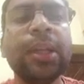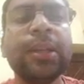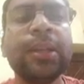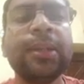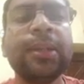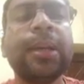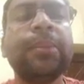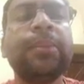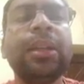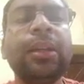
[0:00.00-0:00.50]

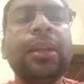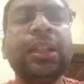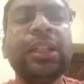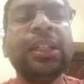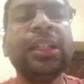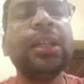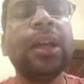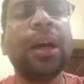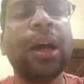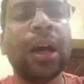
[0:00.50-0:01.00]
double
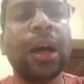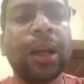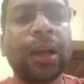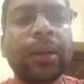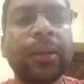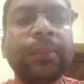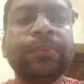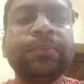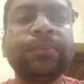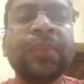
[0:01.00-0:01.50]
ER.
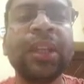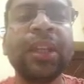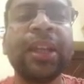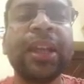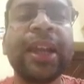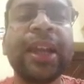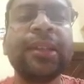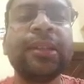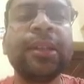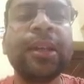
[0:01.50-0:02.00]

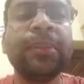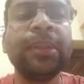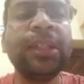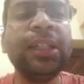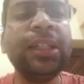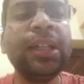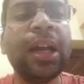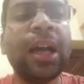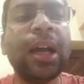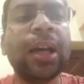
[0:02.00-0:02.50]
And double
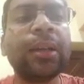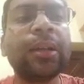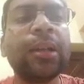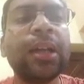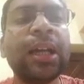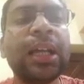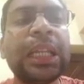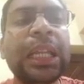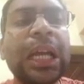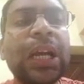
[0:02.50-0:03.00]
ER
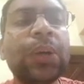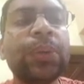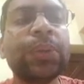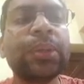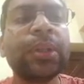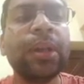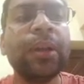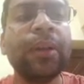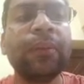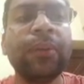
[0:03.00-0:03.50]

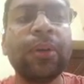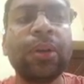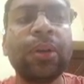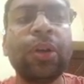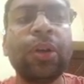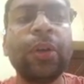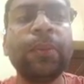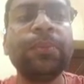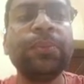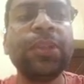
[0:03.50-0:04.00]
allows for
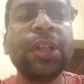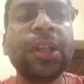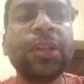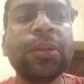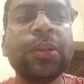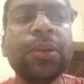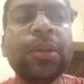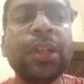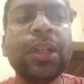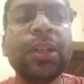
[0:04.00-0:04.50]

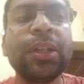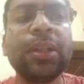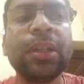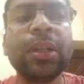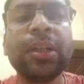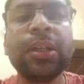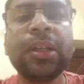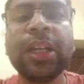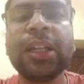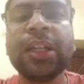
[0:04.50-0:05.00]

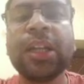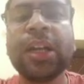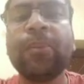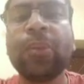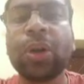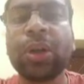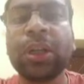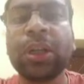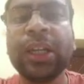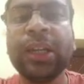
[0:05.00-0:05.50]
object-oriented data
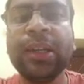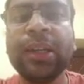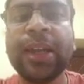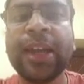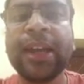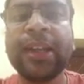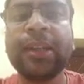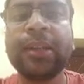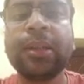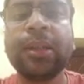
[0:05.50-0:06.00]
modeling
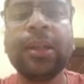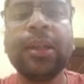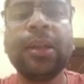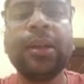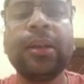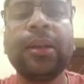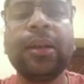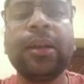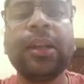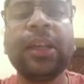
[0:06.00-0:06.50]
and
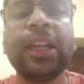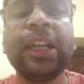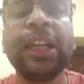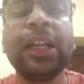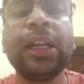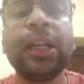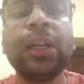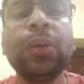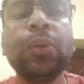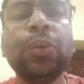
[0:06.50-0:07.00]

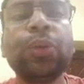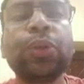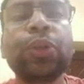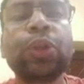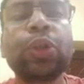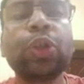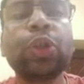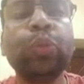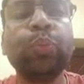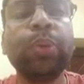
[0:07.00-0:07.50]
includes
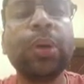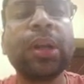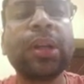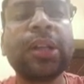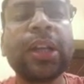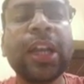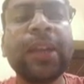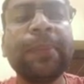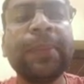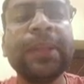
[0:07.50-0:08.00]

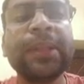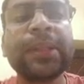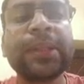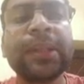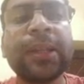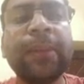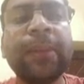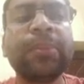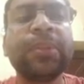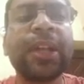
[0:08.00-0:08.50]
supertype and
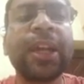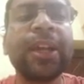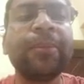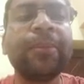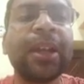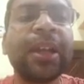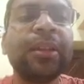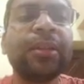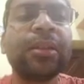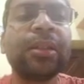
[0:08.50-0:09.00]
subtype
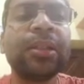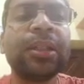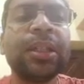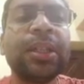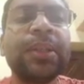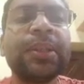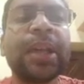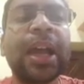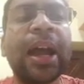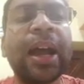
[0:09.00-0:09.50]

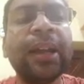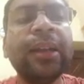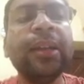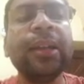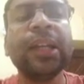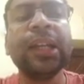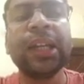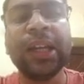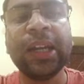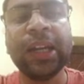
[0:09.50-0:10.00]
entities and
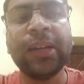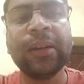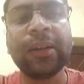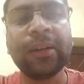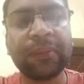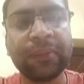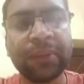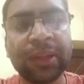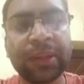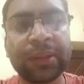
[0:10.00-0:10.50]

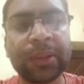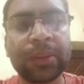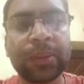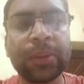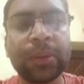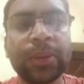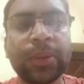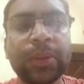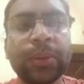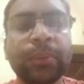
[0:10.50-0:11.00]
interfaces
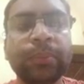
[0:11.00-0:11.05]
also.